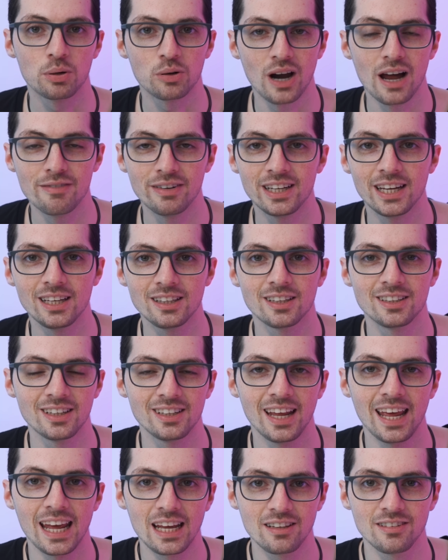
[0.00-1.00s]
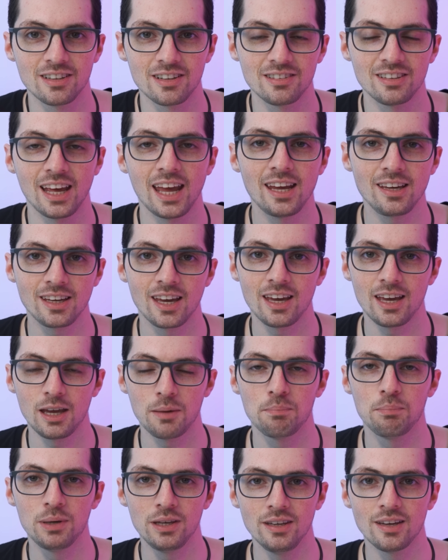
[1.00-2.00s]
Private Internet Access,
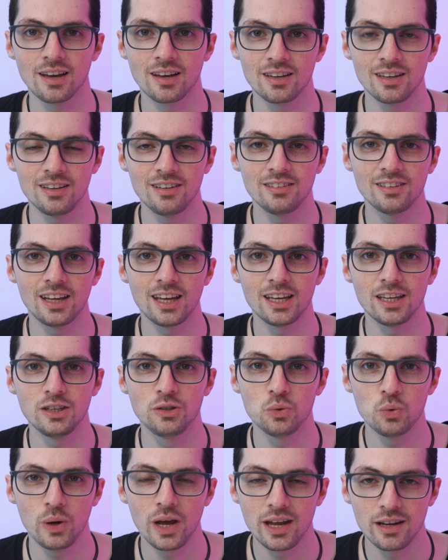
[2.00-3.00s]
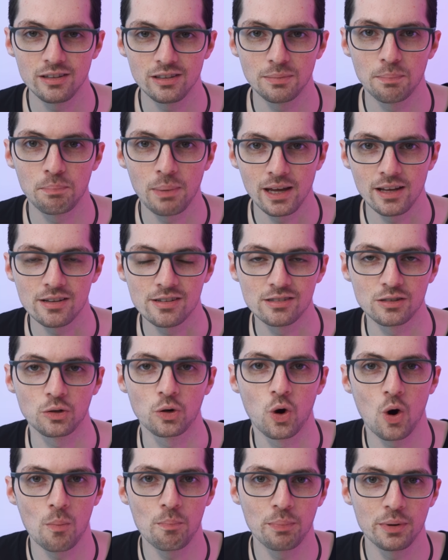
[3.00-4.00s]
aka PIA, is a US based
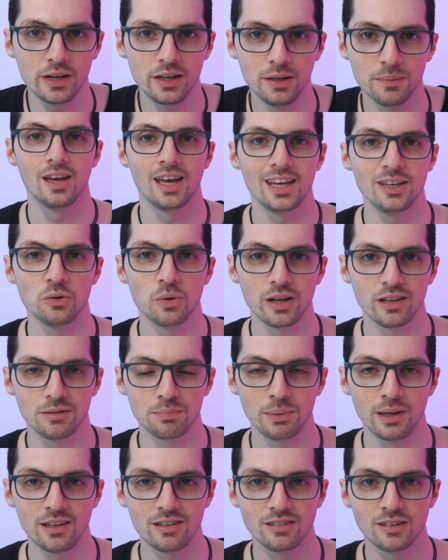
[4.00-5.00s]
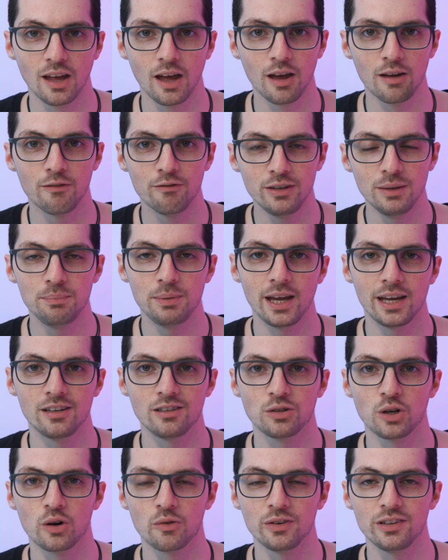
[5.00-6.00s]
company, a US based VPN
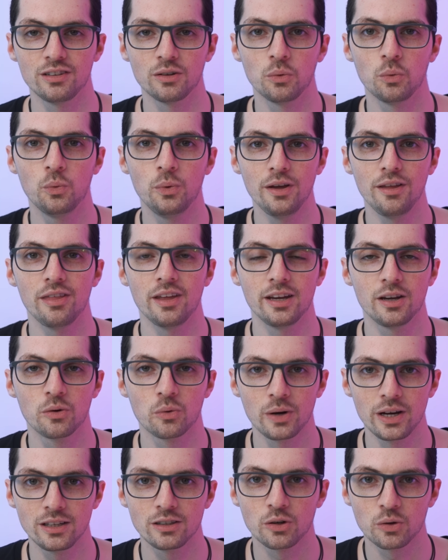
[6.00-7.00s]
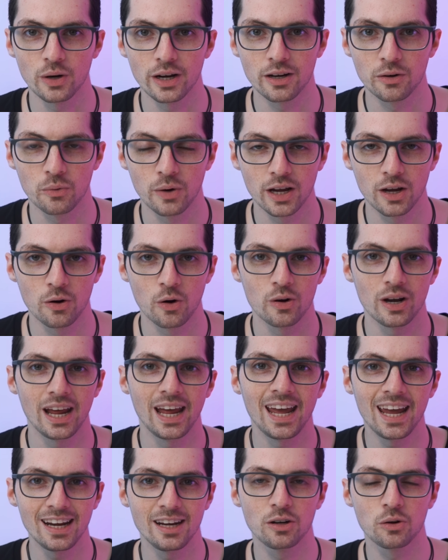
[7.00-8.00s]
service with a great track
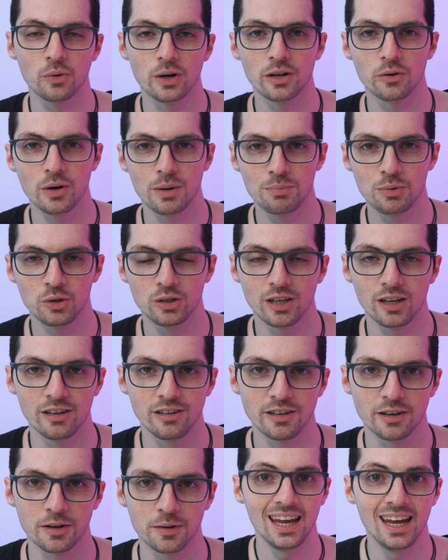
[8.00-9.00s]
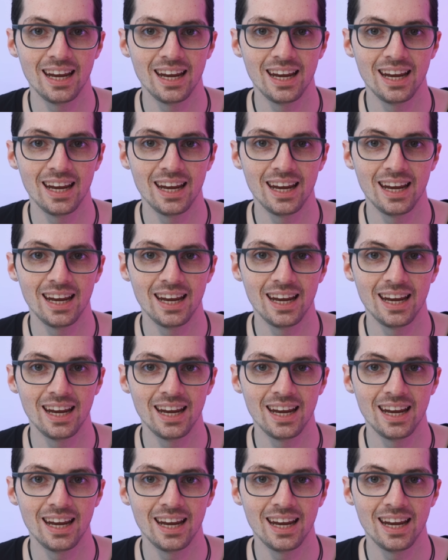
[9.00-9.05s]
record and a great reputation.